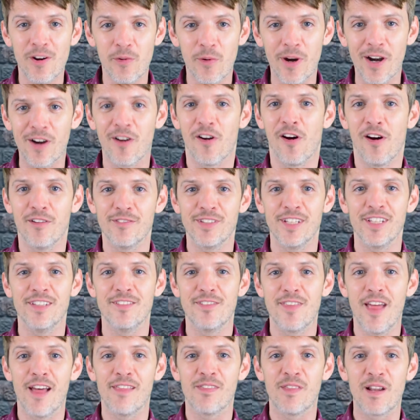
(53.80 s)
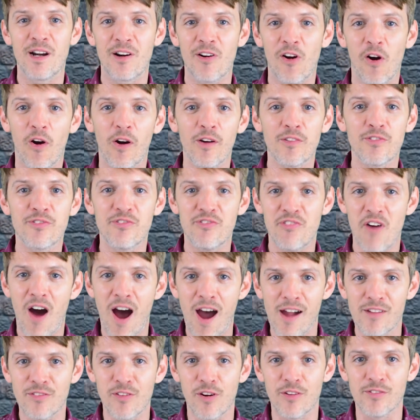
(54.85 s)
aware of is that there are
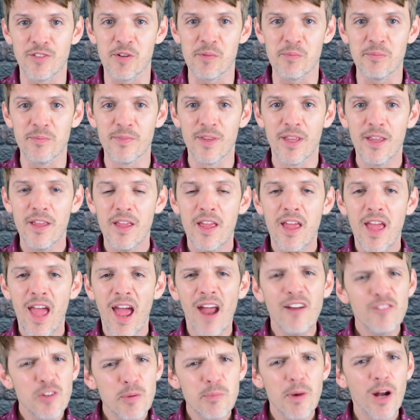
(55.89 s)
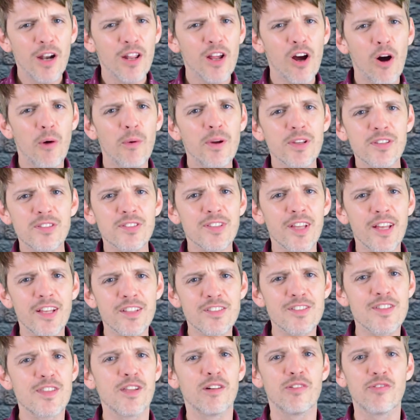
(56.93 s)
5 of them. Everybody always
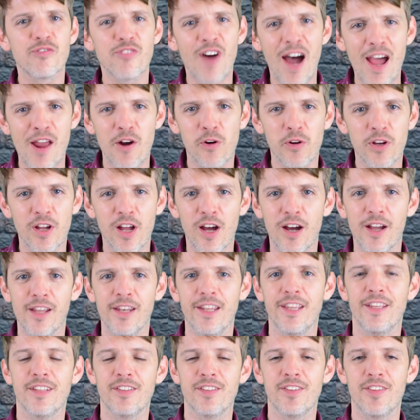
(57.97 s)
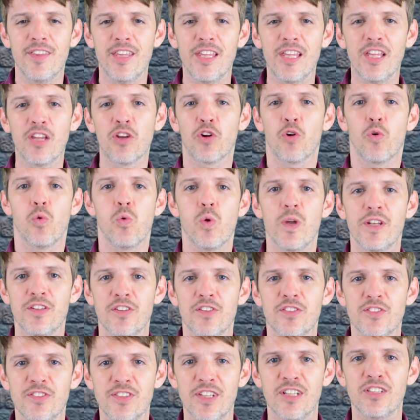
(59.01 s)
says the final cut is the
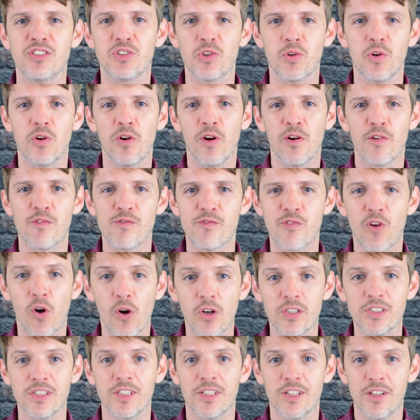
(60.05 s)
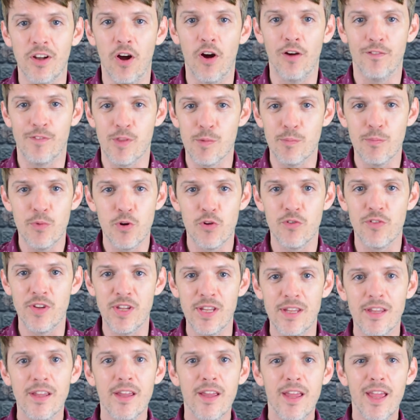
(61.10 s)
quintessential version of the
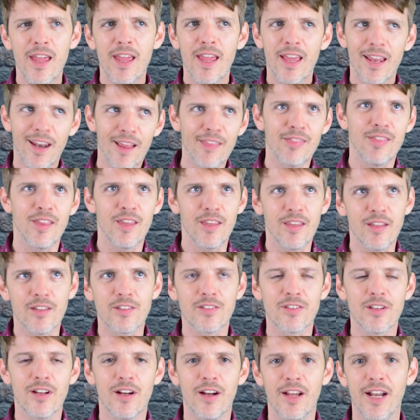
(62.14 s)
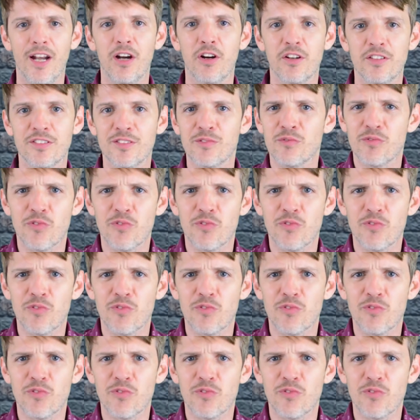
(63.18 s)
movie. And I think it's Harrison